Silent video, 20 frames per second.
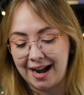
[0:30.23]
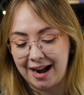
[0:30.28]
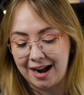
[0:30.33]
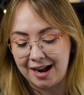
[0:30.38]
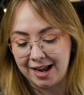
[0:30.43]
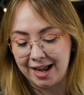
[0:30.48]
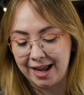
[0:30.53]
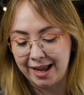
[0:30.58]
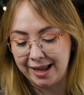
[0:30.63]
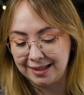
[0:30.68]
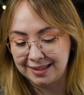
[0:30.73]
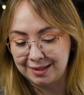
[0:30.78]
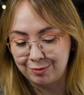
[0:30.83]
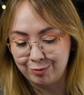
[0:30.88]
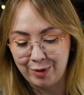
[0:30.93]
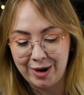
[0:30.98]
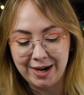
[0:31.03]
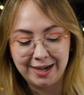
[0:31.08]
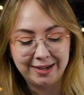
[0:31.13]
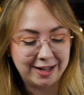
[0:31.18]
I
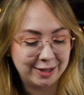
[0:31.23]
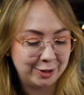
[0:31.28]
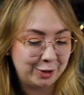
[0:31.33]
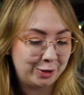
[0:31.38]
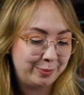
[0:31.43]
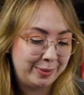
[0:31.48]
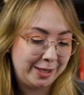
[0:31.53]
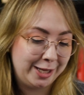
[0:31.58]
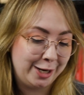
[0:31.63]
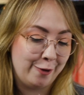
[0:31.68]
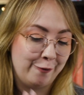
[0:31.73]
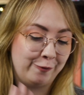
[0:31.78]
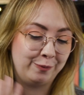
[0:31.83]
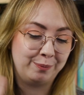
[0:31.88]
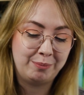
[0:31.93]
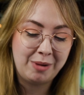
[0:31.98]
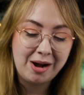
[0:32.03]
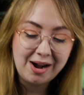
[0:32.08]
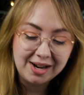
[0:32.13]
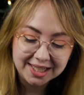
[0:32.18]
read a little bit of
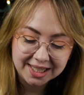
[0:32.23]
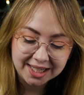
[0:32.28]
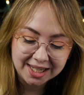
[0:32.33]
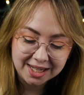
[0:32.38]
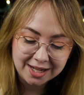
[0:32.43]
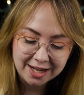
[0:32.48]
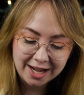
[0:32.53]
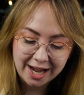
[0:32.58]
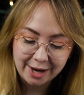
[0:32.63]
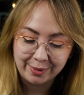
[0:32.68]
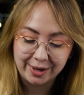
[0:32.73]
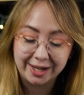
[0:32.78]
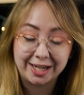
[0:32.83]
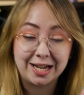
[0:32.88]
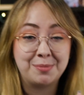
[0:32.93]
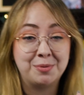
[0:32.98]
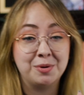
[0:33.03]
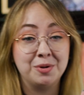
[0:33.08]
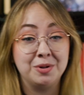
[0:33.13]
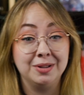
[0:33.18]
manga. I read a
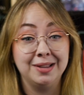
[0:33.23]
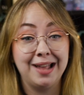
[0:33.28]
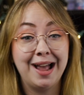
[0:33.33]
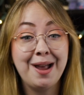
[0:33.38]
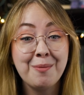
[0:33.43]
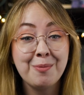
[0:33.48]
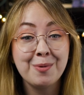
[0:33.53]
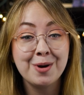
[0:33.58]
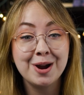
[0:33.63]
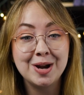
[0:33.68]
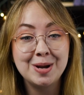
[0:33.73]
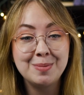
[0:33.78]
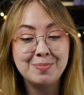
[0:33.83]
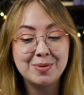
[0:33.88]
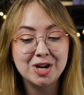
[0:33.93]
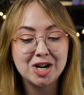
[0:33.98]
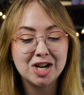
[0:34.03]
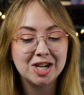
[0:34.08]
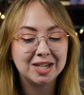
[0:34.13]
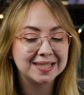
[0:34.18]
couple library
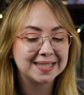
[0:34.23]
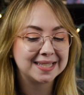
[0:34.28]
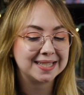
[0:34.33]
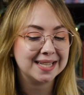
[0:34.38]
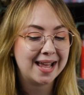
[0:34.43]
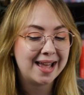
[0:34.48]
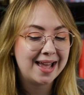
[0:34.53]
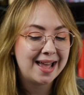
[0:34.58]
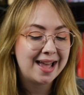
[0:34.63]
books.